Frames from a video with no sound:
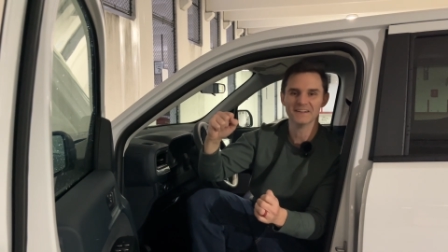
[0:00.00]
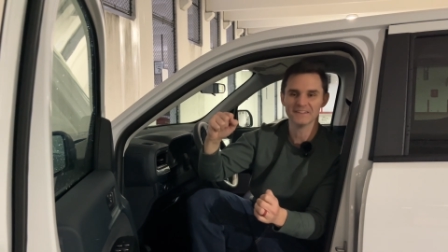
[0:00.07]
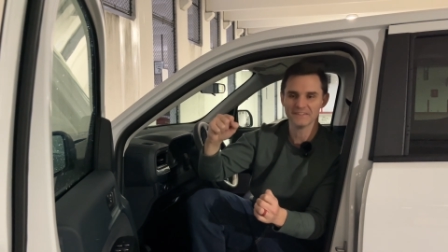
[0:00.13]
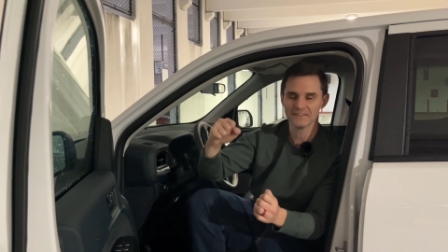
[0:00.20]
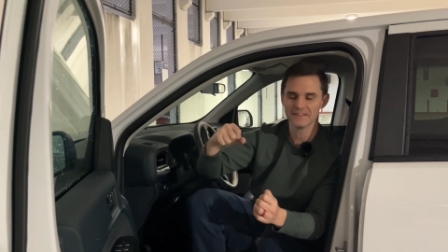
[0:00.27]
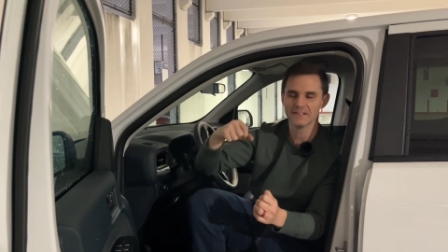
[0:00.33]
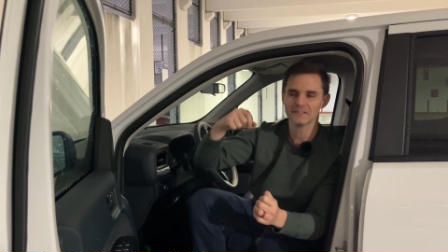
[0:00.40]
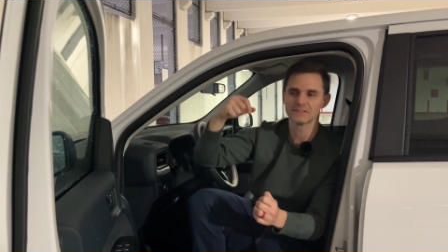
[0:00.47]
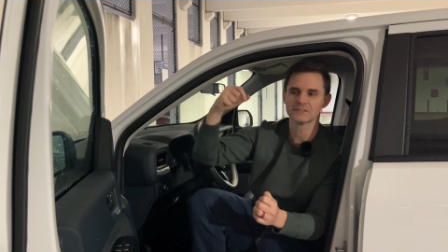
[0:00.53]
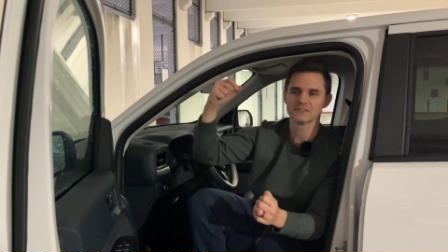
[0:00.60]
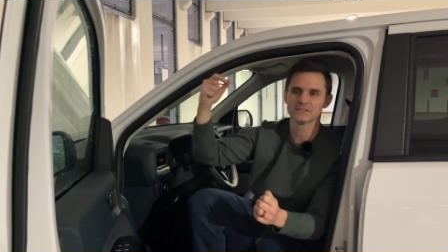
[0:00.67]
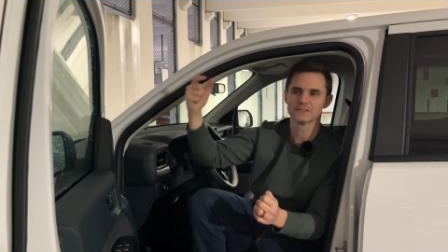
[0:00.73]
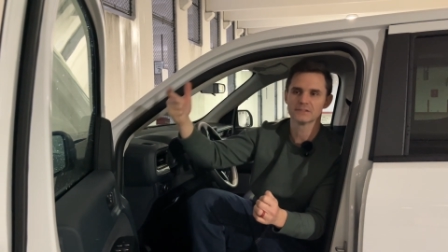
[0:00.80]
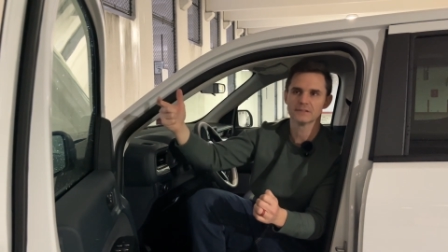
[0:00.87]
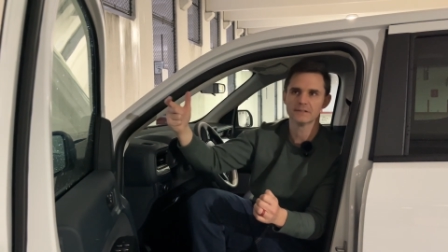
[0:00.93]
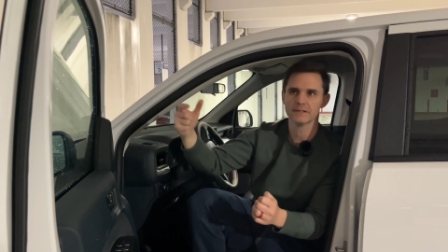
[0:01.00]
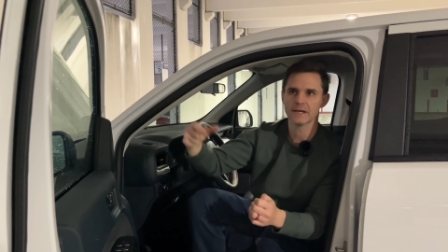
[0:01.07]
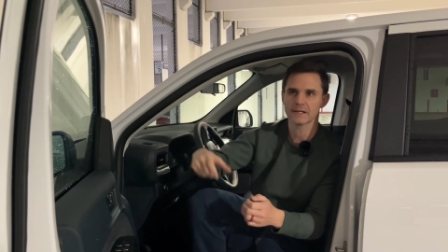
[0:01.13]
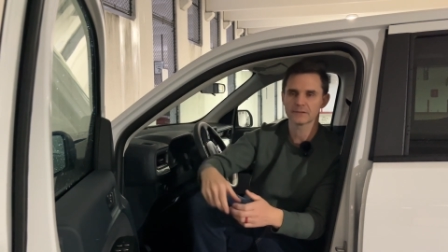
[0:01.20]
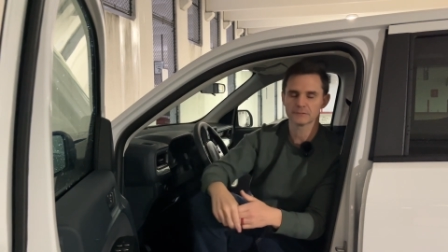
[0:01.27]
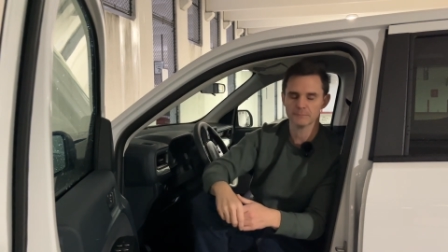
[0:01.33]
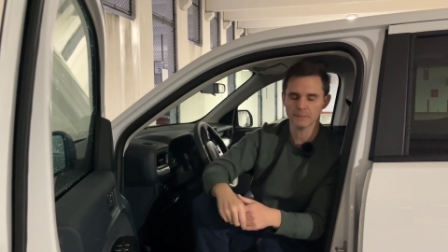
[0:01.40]
This
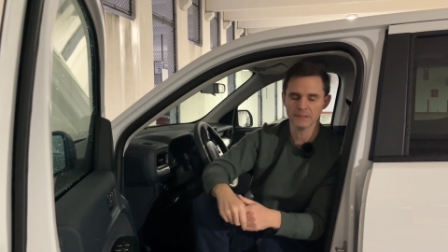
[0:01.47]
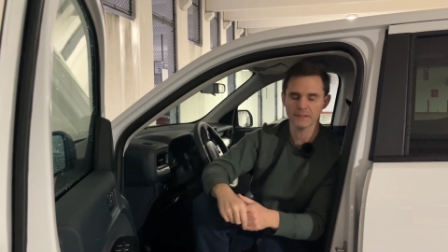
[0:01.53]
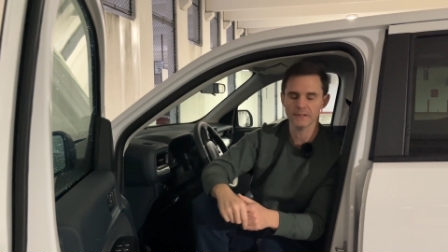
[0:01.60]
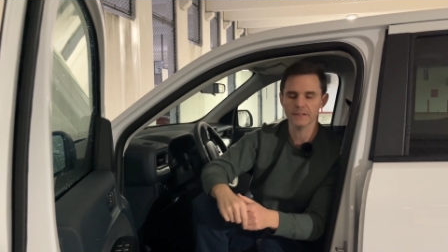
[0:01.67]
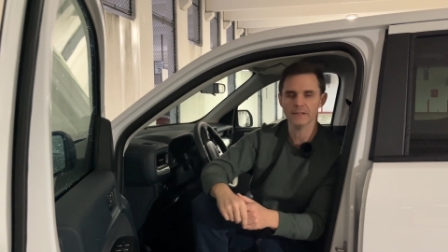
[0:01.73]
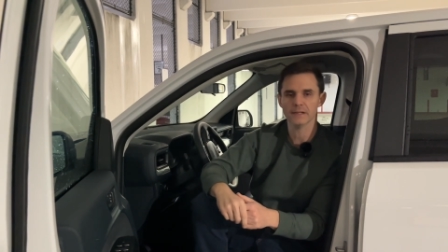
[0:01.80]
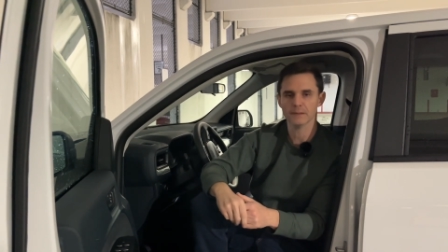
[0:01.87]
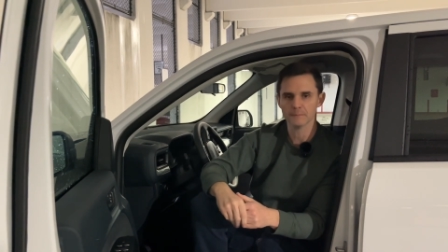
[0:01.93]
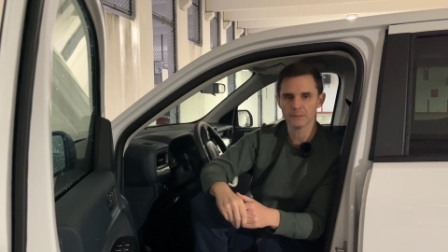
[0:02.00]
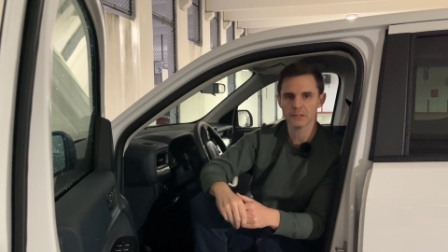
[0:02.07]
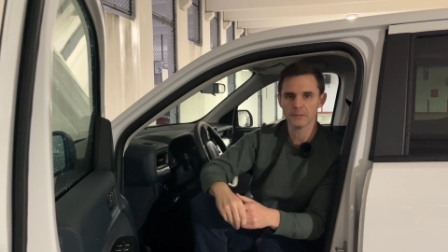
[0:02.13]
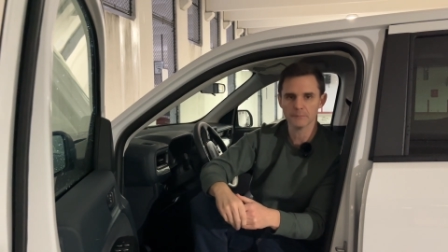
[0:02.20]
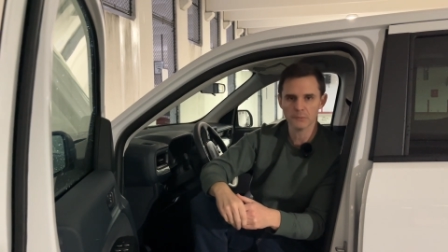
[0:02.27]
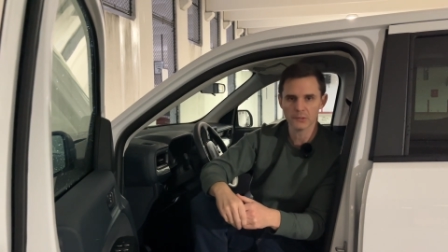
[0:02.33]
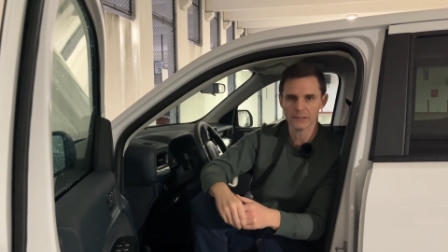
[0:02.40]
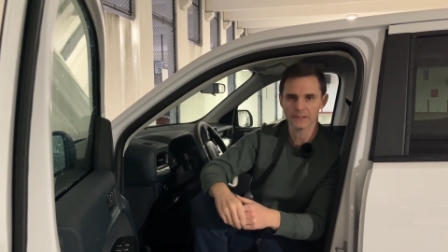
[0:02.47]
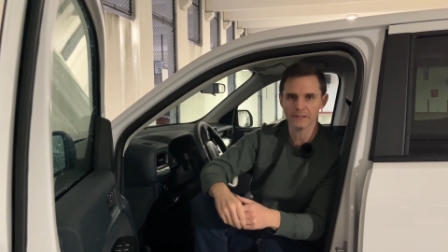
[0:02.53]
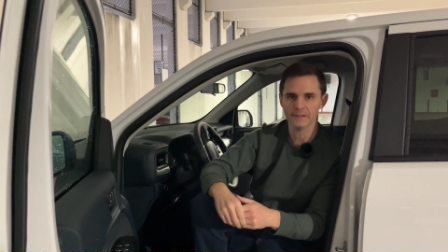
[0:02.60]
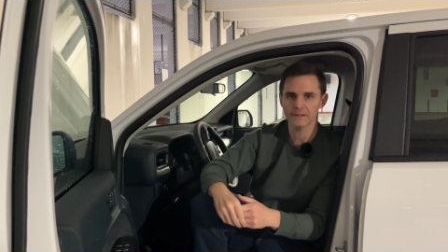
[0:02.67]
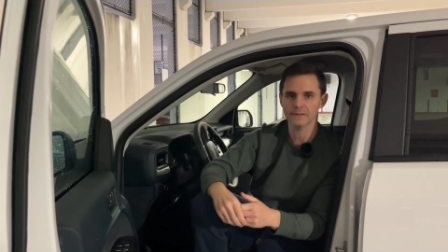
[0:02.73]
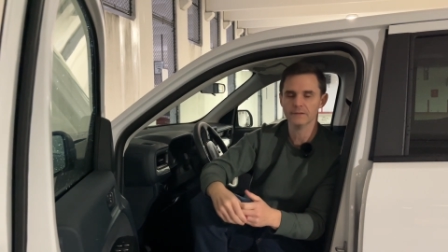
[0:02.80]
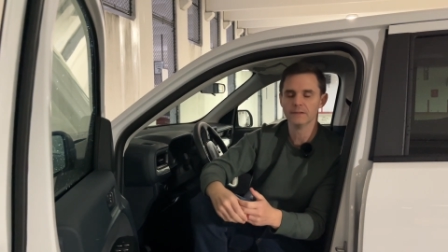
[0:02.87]
next Monday, I'm going to bring it
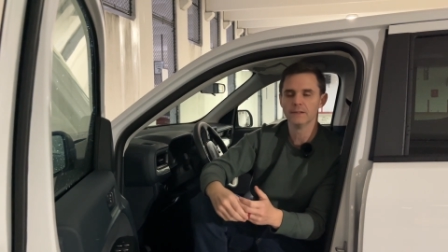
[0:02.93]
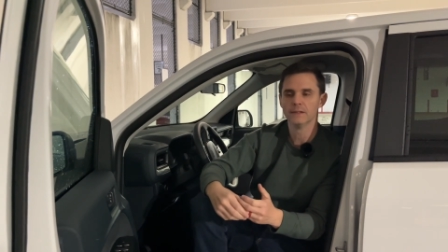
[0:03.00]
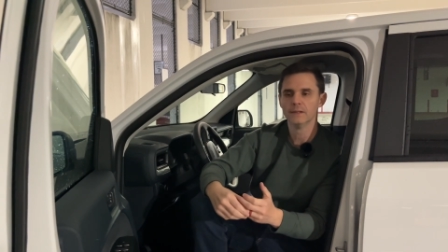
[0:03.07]
in,